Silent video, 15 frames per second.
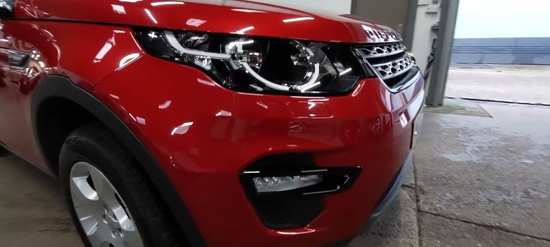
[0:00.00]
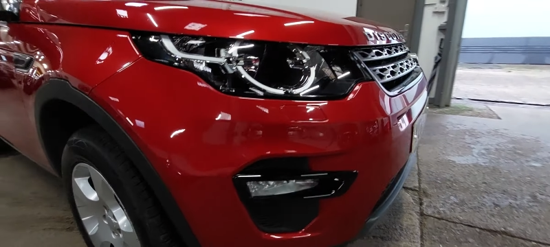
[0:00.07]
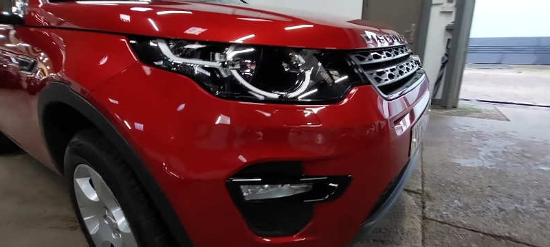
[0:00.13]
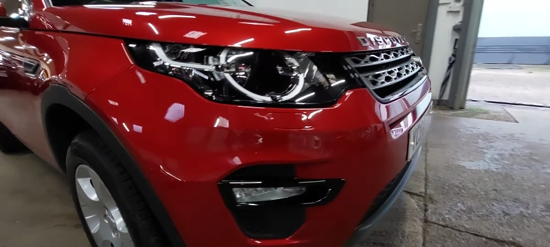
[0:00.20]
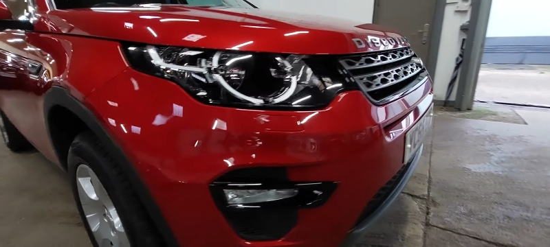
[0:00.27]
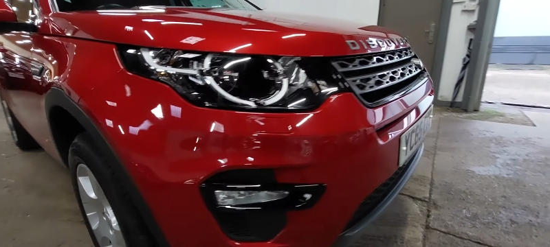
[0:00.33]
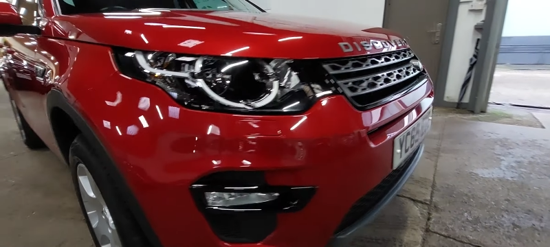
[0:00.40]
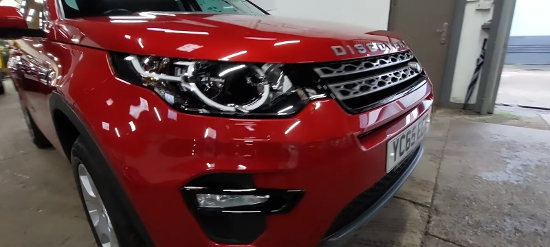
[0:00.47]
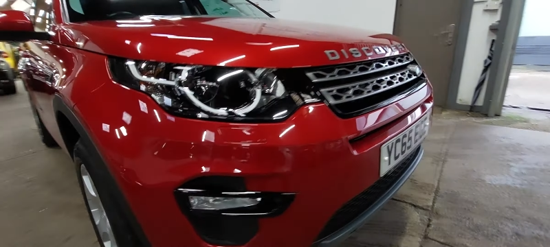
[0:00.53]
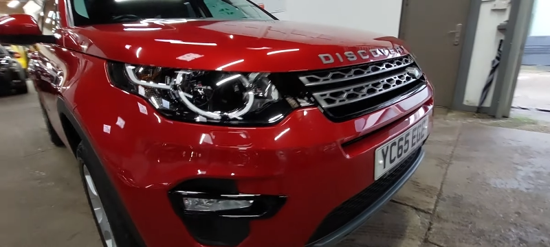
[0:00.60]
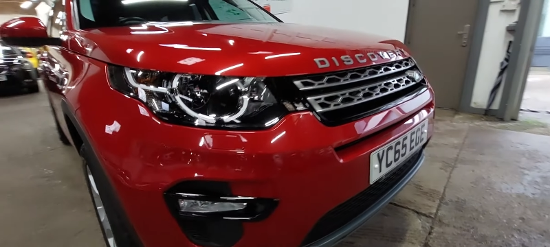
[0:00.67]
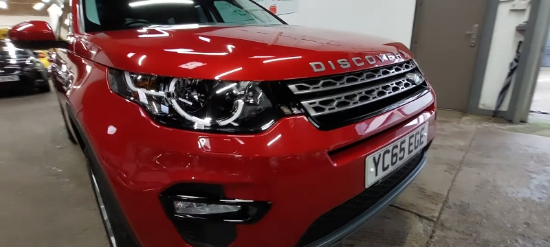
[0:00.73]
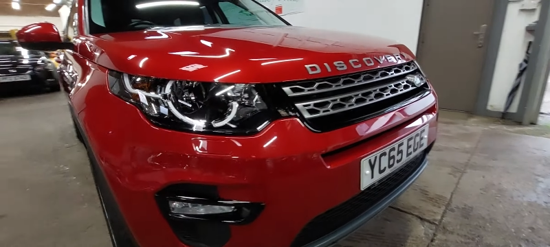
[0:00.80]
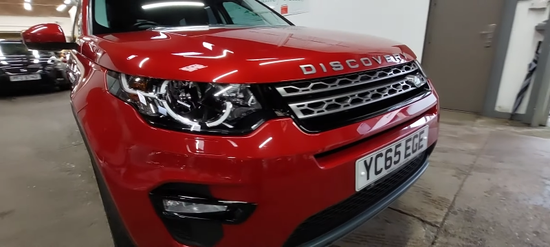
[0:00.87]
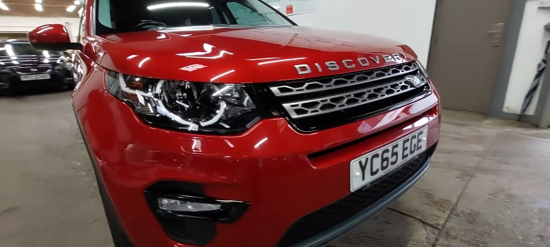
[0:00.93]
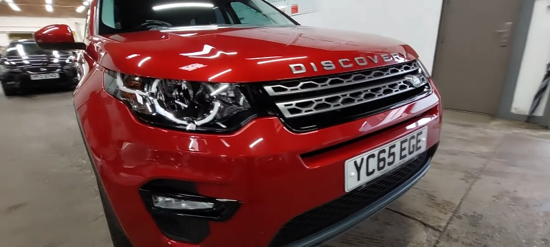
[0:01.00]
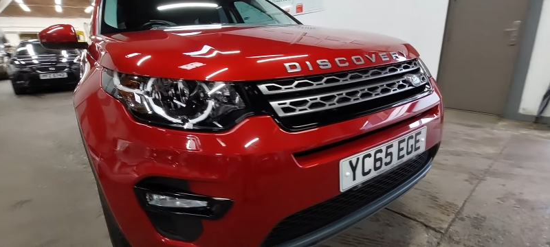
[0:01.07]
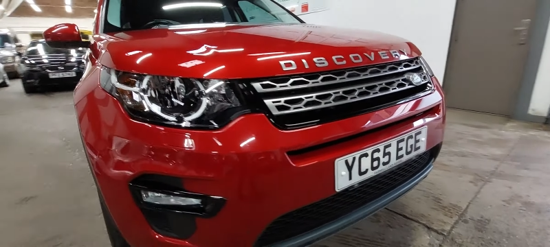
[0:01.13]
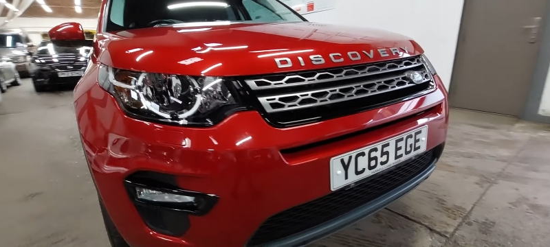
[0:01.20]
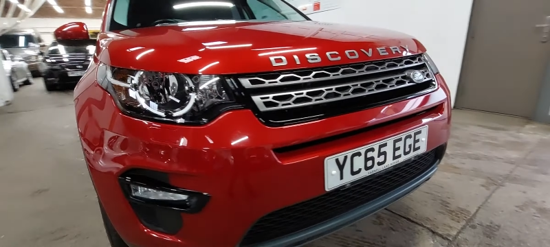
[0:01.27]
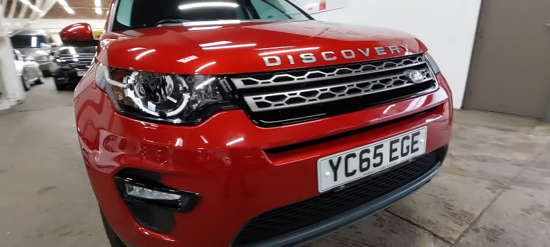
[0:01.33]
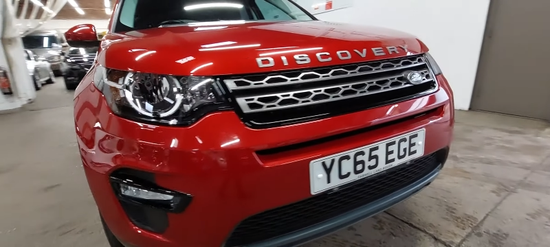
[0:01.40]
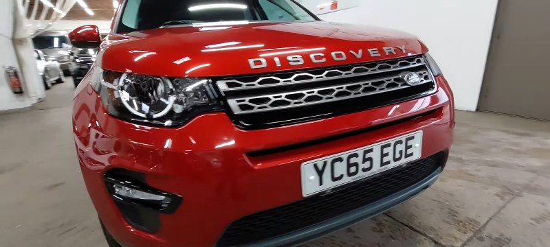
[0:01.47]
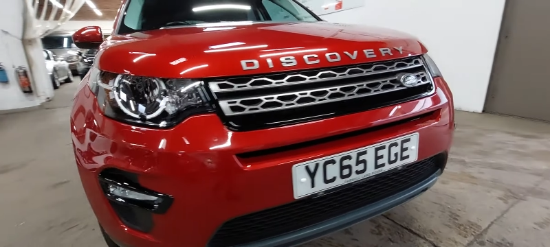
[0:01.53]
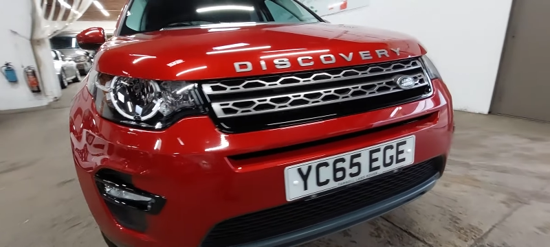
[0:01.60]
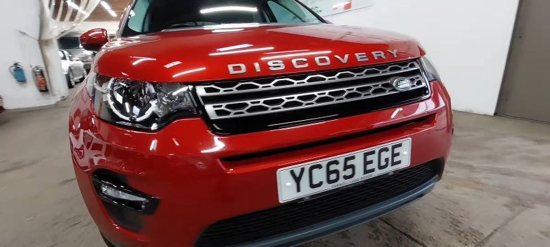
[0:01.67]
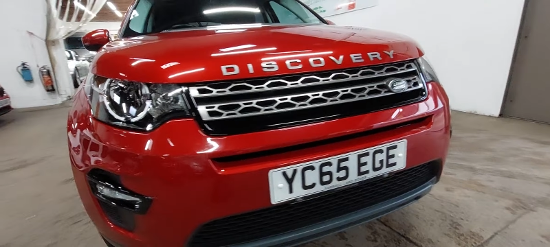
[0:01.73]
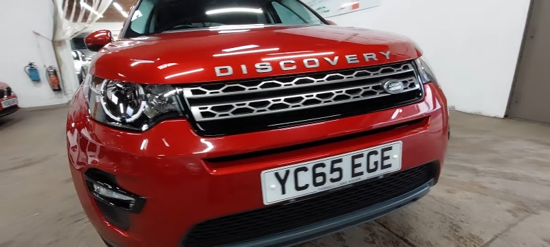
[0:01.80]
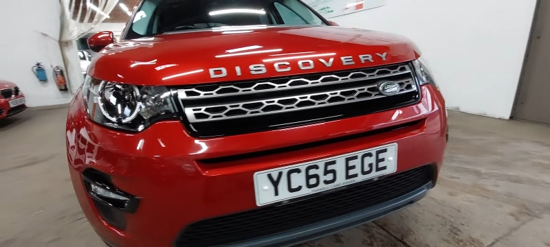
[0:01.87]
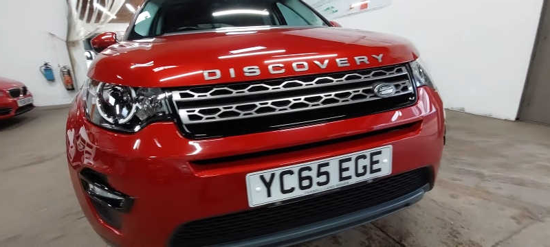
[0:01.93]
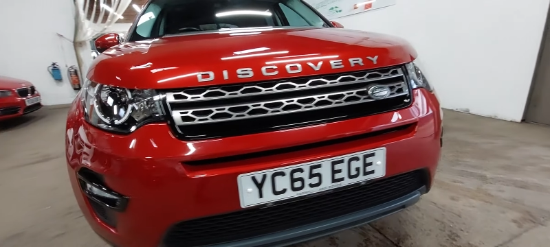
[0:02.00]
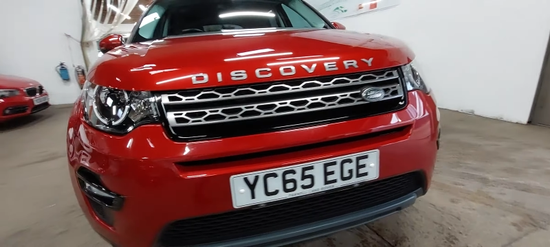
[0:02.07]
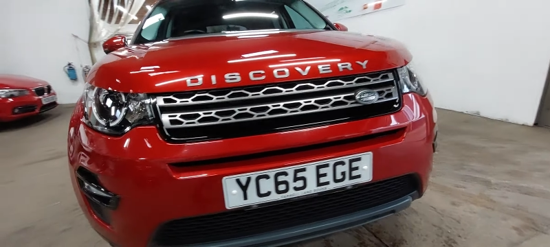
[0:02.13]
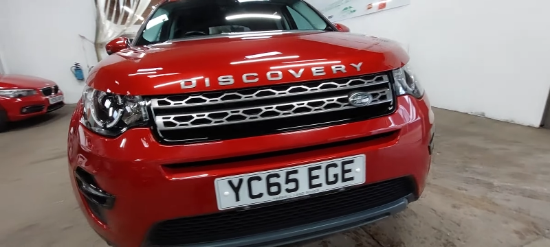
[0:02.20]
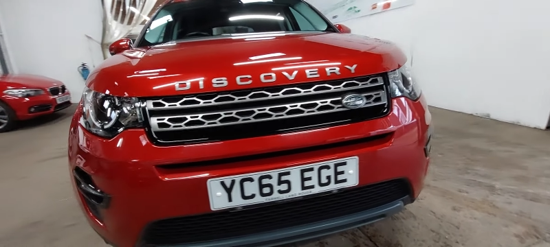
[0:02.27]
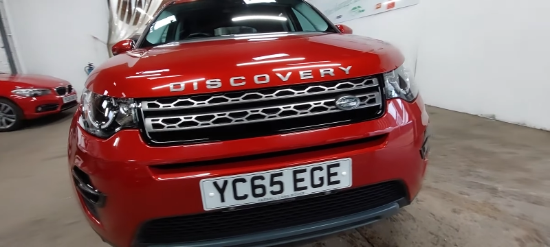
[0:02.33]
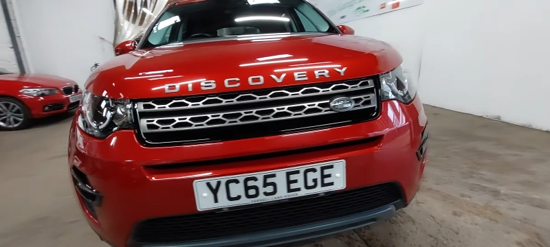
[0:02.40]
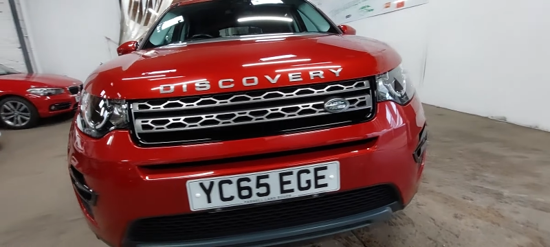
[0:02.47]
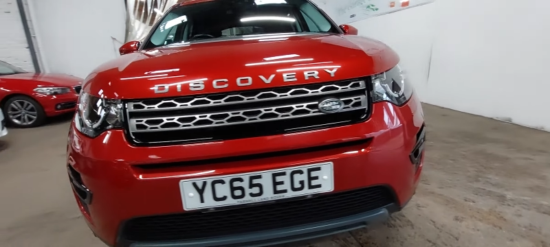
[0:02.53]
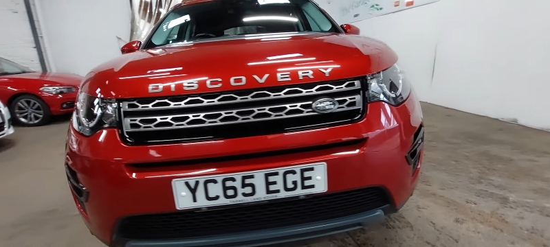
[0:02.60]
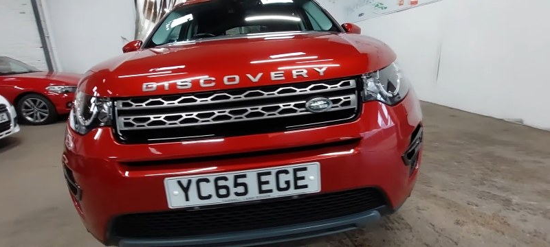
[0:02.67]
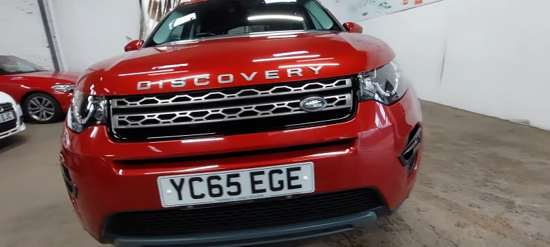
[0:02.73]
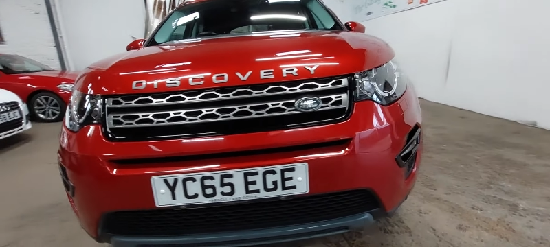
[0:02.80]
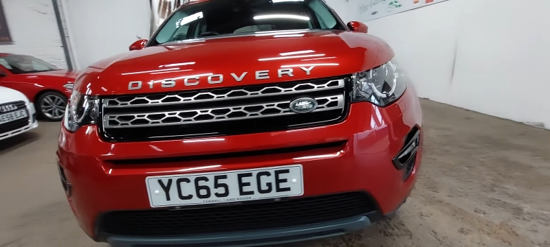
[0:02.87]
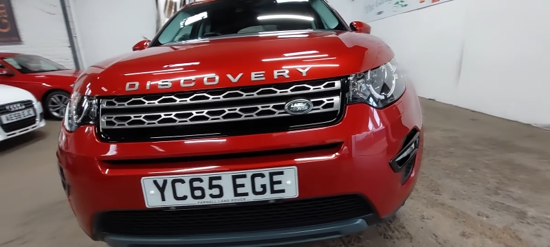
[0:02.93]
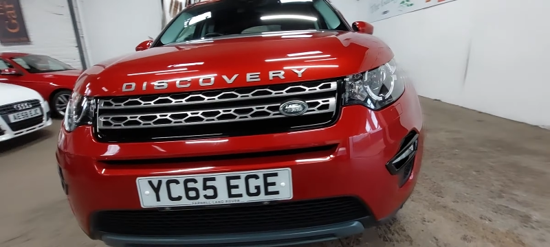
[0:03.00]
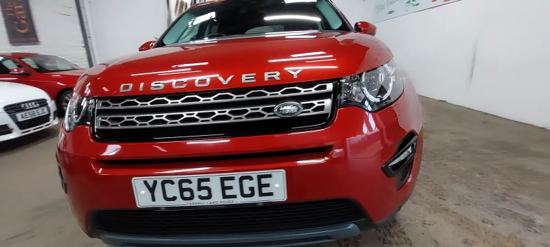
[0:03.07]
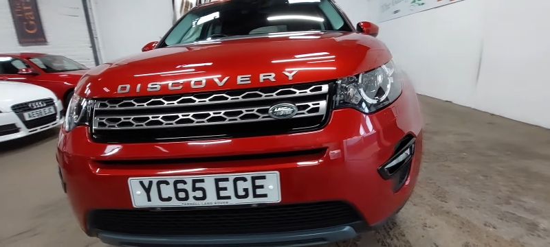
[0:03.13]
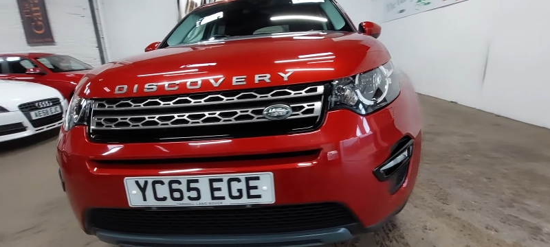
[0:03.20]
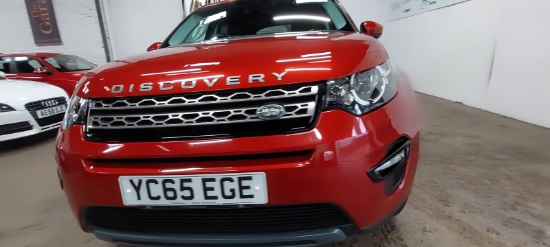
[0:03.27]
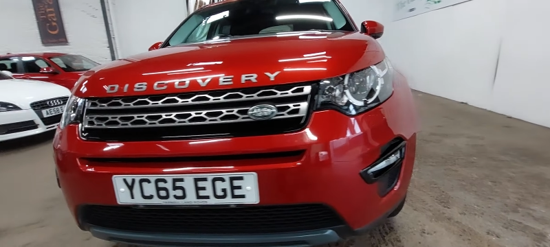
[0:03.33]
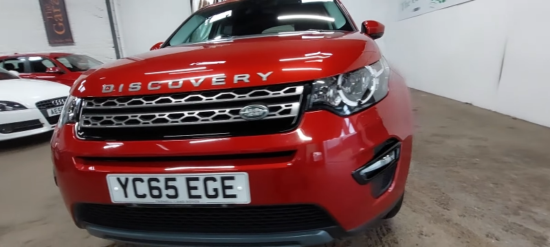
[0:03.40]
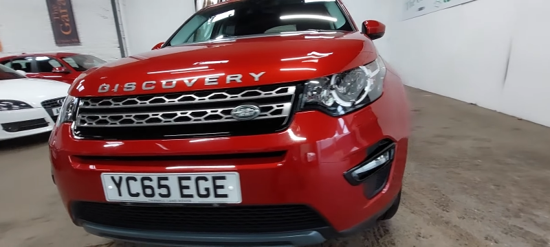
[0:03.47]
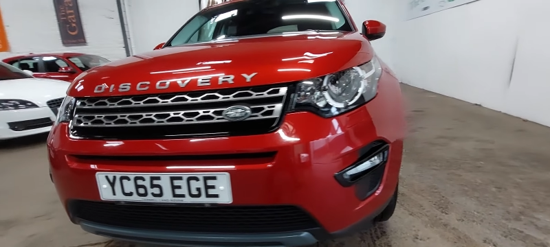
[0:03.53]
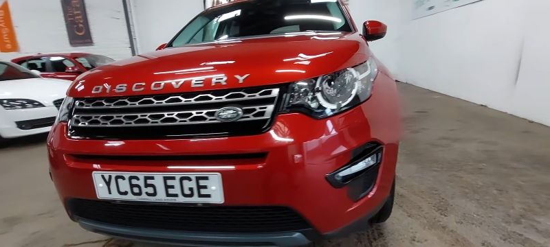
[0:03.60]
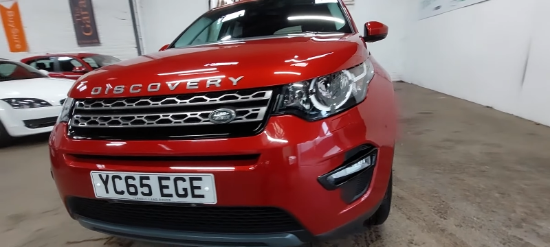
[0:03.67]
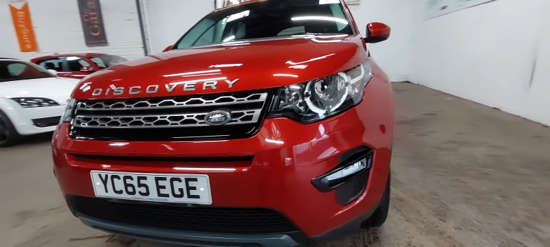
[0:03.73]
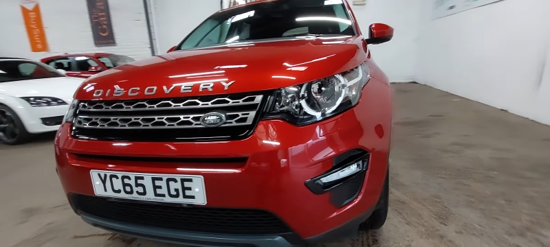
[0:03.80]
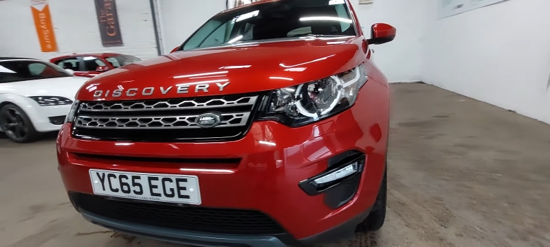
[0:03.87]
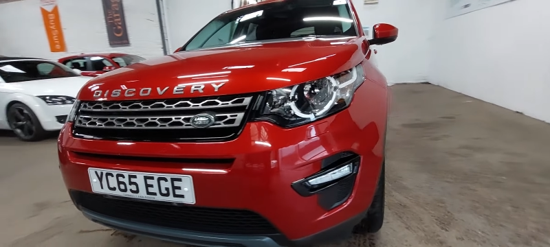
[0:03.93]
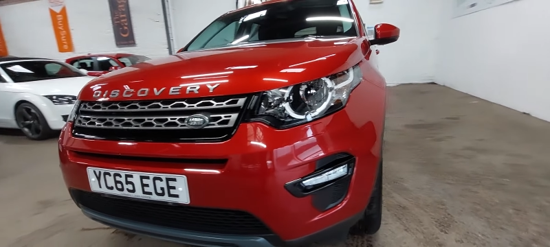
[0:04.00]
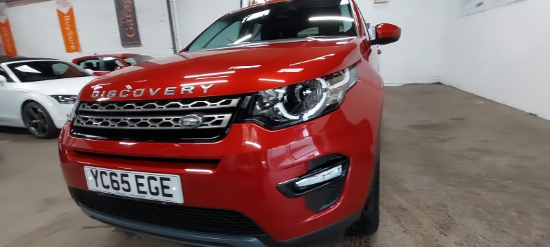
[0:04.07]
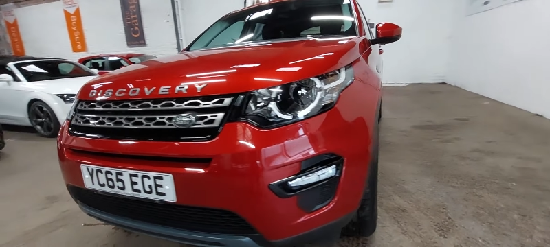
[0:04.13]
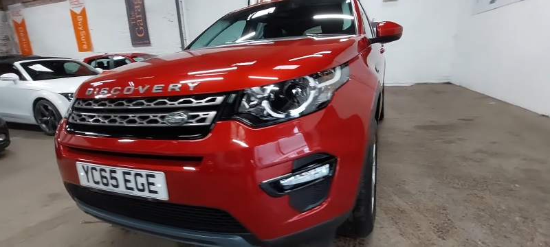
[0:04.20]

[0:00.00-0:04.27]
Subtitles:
No face is visible, so there are no lips to read.